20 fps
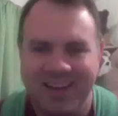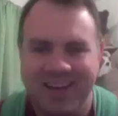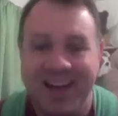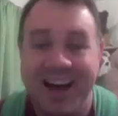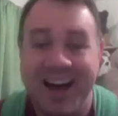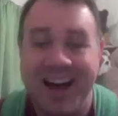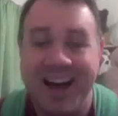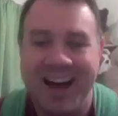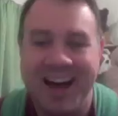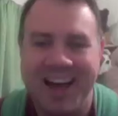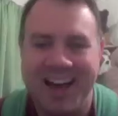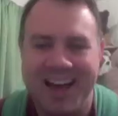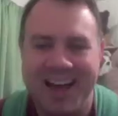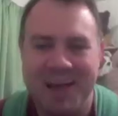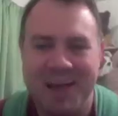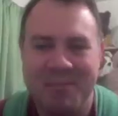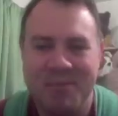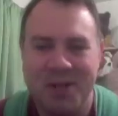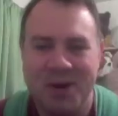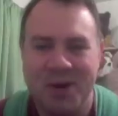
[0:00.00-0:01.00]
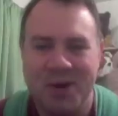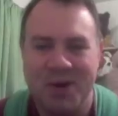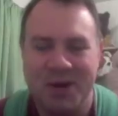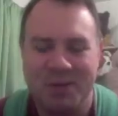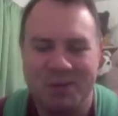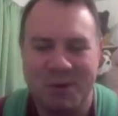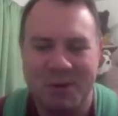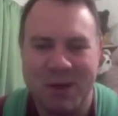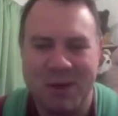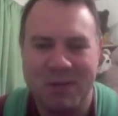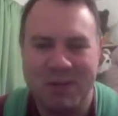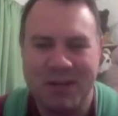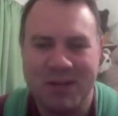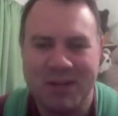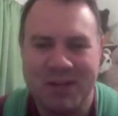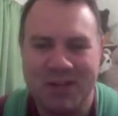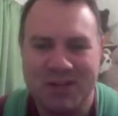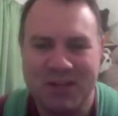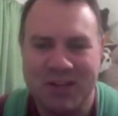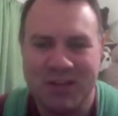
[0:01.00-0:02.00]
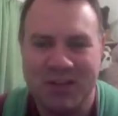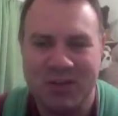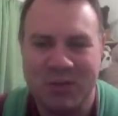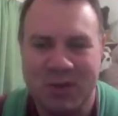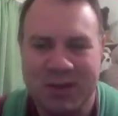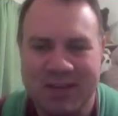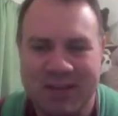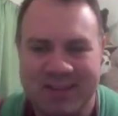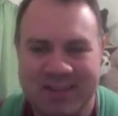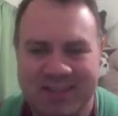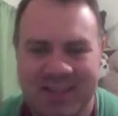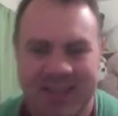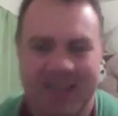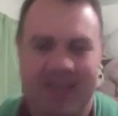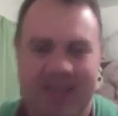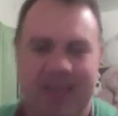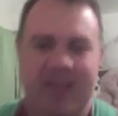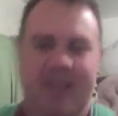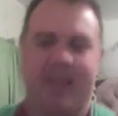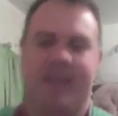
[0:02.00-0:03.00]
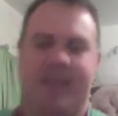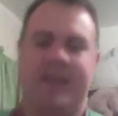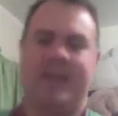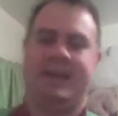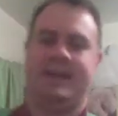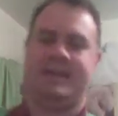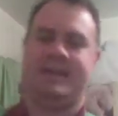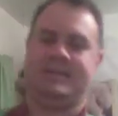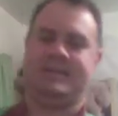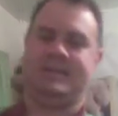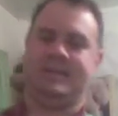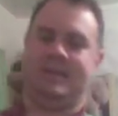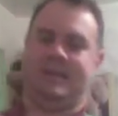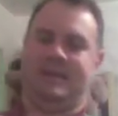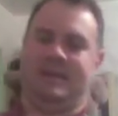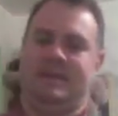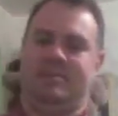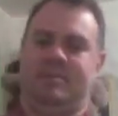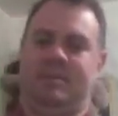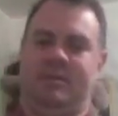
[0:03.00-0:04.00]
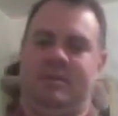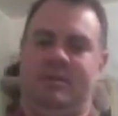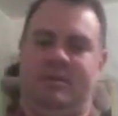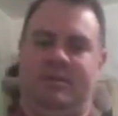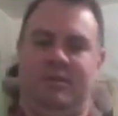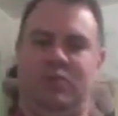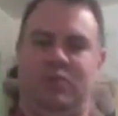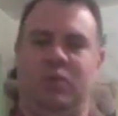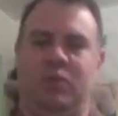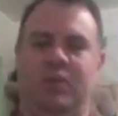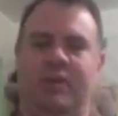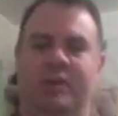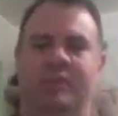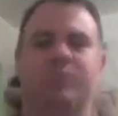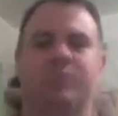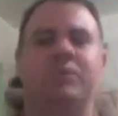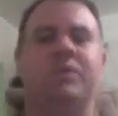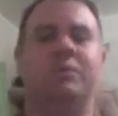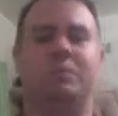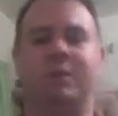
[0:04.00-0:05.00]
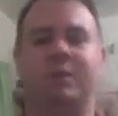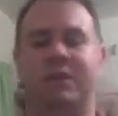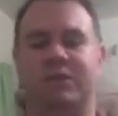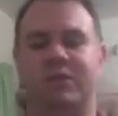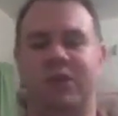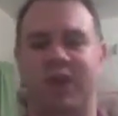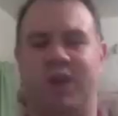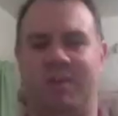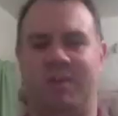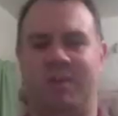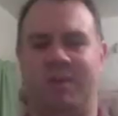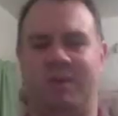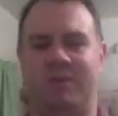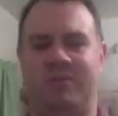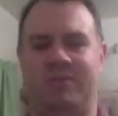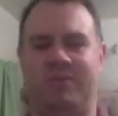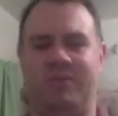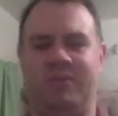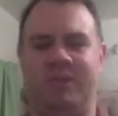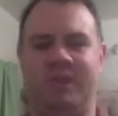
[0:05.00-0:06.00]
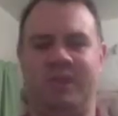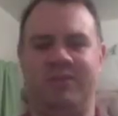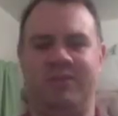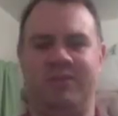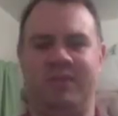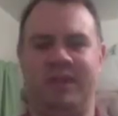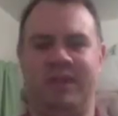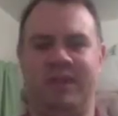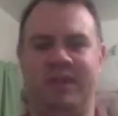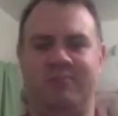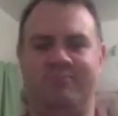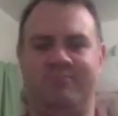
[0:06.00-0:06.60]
Hi, I'm Noah. My wife and I just had twins, and this one will be joining me for today's video.